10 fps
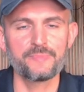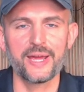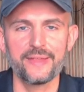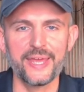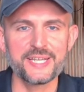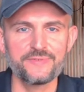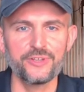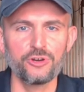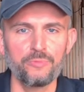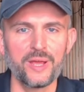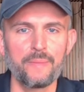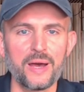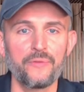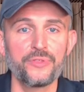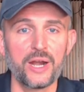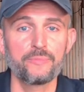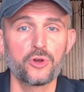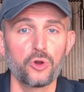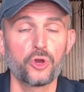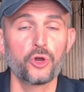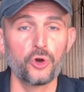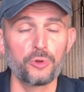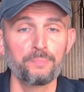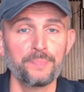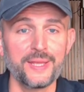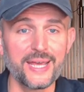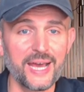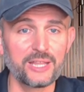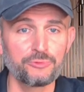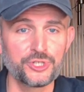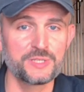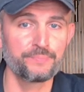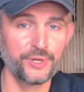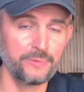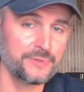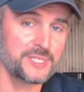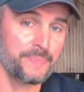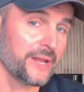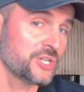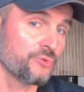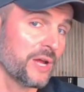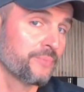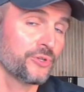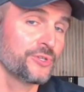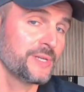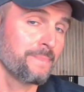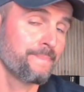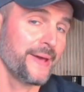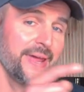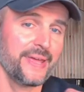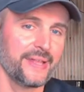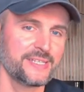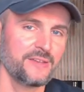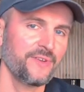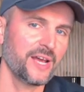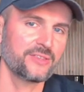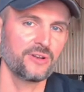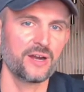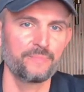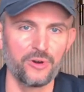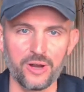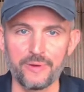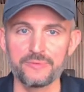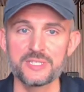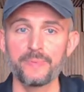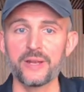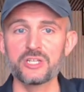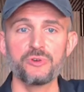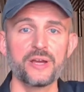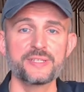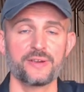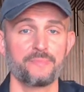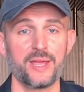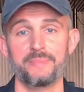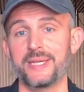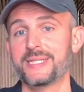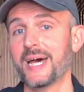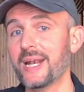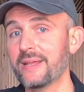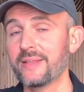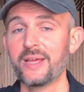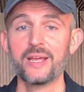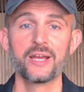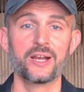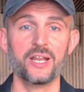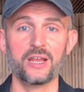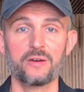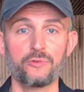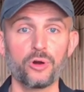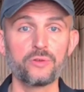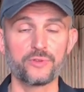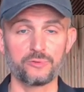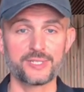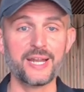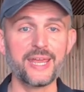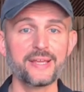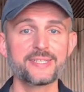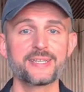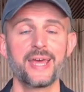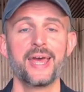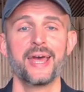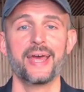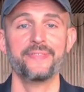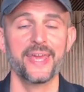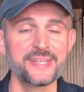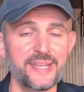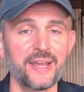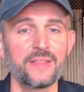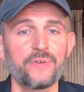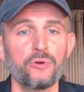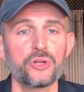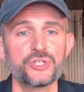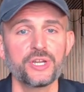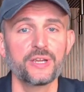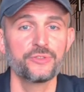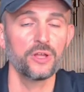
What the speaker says: My next video will be about a term called Corpinat, which is premium Spanish wine produced in Penedès. If you'd like to learn more about Spanish wines or maybe Italian, click on one of those links. Thanks again for watching.